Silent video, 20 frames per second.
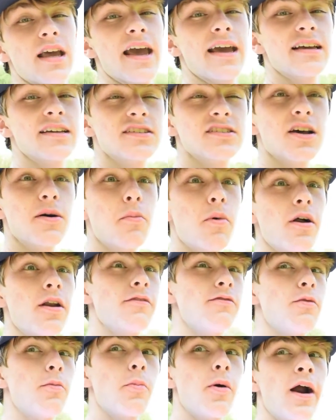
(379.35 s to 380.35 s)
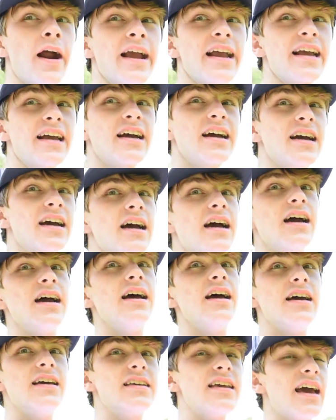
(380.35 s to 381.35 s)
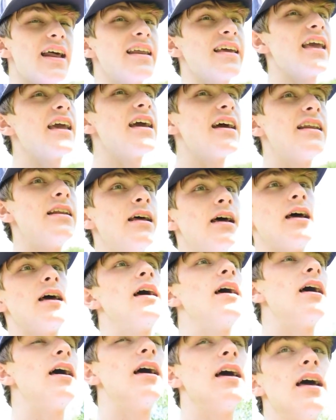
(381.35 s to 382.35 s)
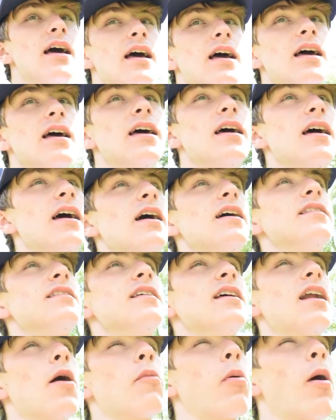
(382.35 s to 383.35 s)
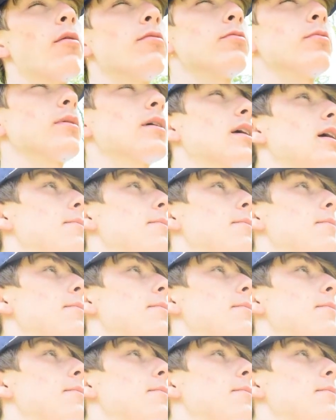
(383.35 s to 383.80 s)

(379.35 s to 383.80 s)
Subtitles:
take somewhat of a break yet again, and then I'll probably